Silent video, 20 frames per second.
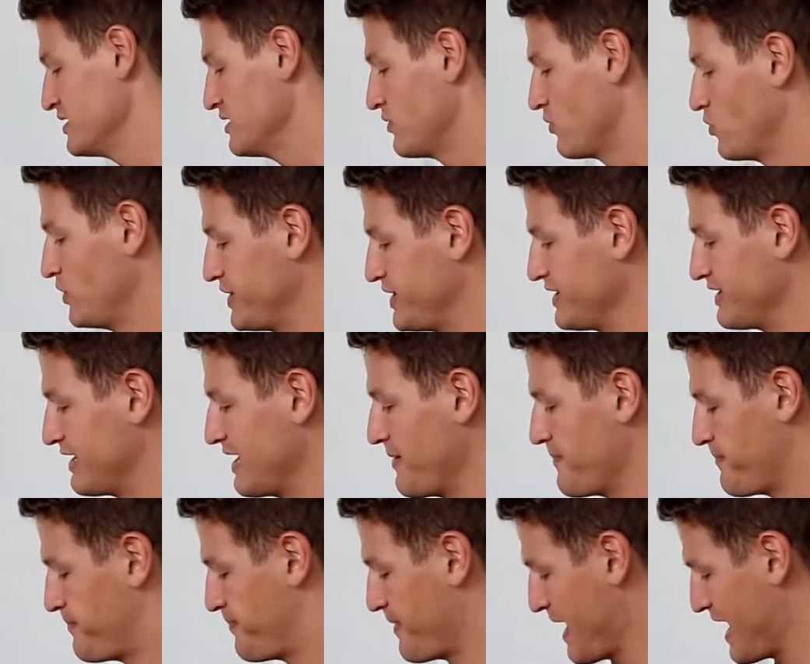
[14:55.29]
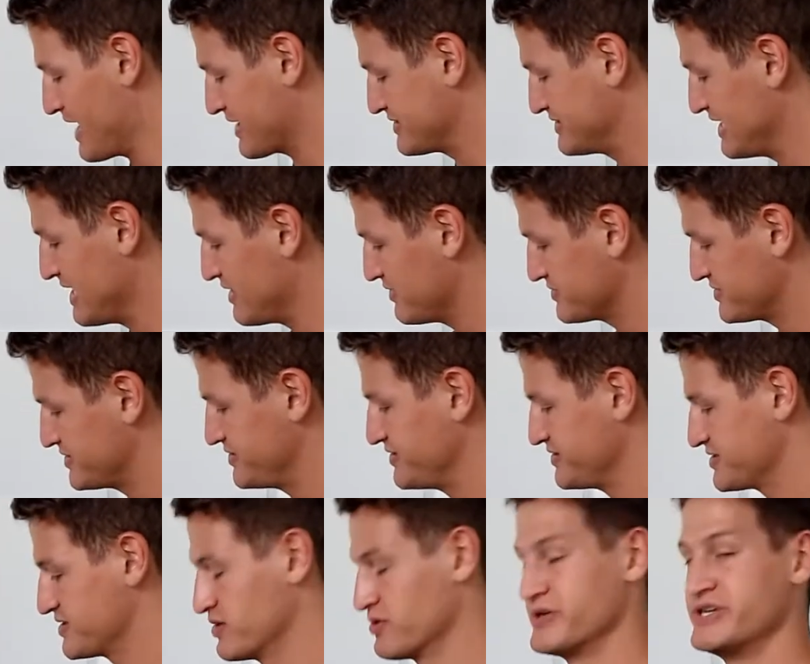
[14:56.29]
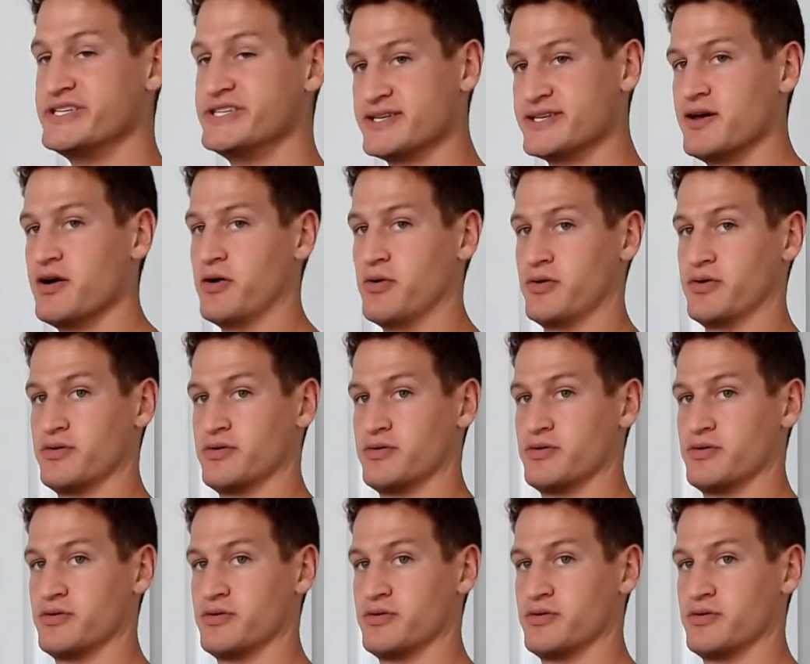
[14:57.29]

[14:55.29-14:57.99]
we can get back down to this green zone,